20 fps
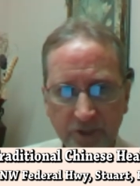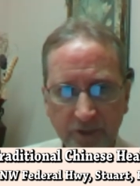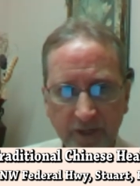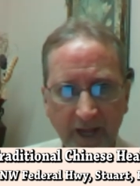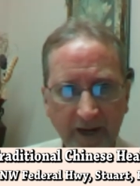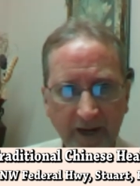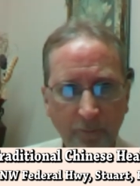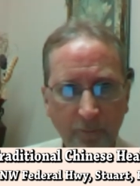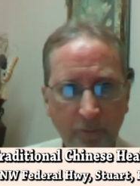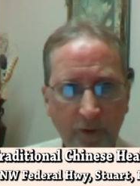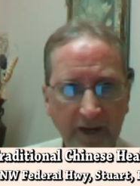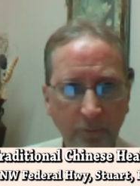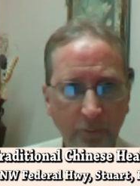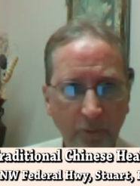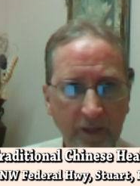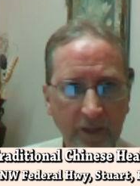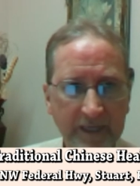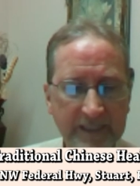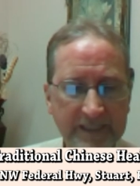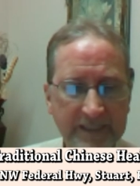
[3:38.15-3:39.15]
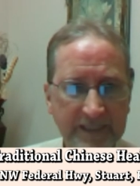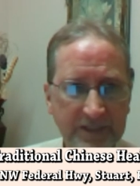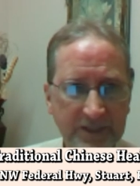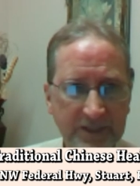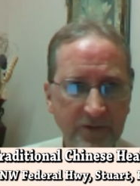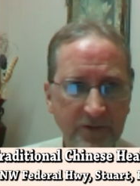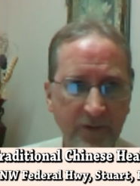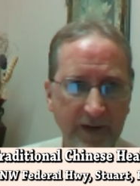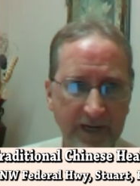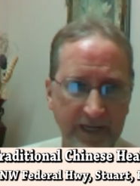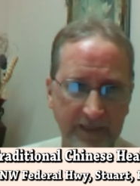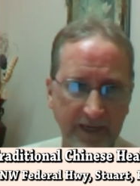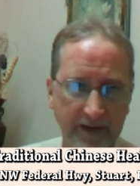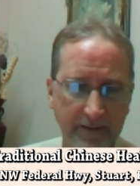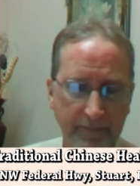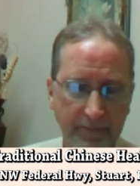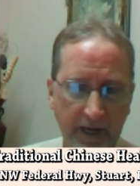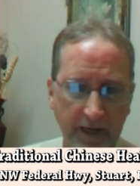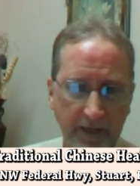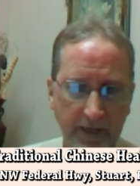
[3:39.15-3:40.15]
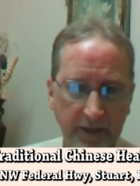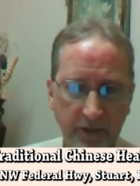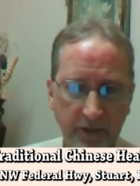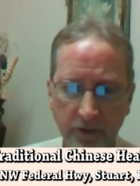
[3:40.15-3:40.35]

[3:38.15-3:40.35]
you're not want, willing to do anything about it.